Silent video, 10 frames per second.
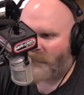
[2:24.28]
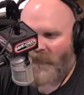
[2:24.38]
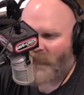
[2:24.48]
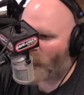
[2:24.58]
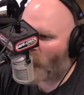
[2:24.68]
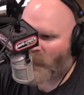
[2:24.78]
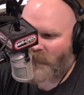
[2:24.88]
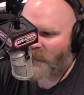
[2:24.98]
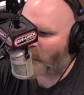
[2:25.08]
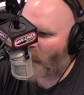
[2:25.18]
and it
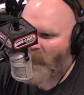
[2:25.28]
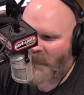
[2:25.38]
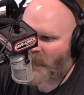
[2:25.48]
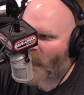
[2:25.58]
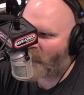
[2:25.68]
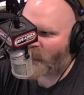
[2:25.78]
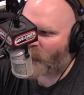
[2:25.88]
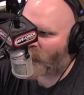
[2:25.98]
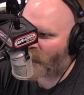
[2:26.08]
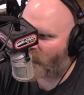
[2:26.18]
worked. It My worked. God, it
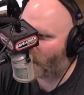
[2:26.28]
worked.